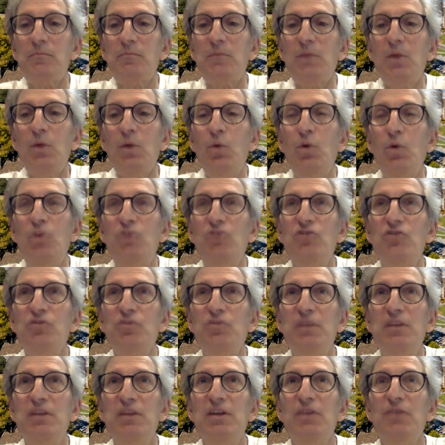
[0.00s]
would just
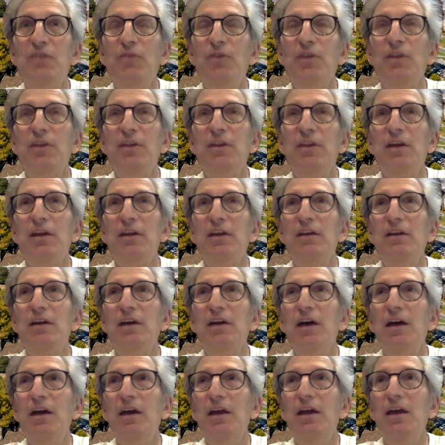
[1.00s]
be different.
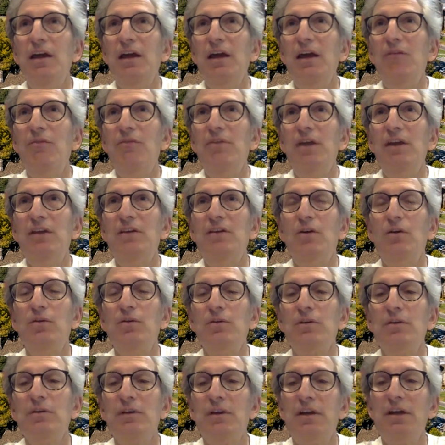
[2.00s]
That if they
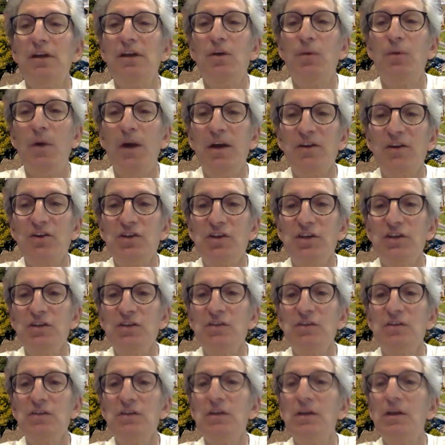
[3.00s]
don't get
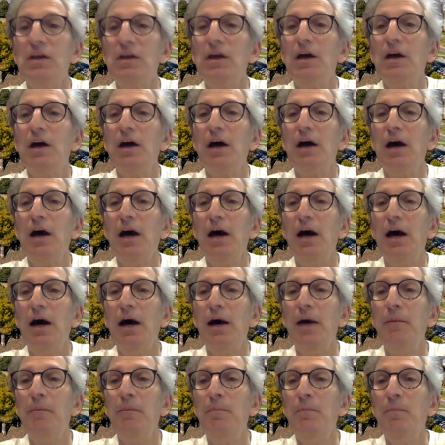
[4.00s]
erections,
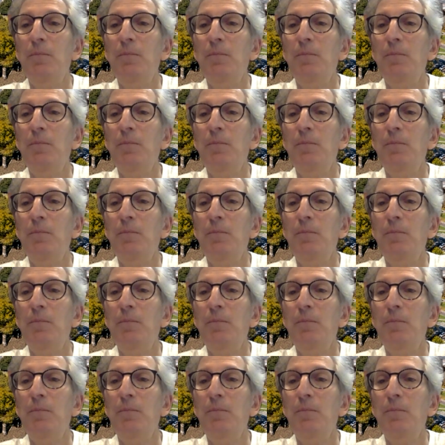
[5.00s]
or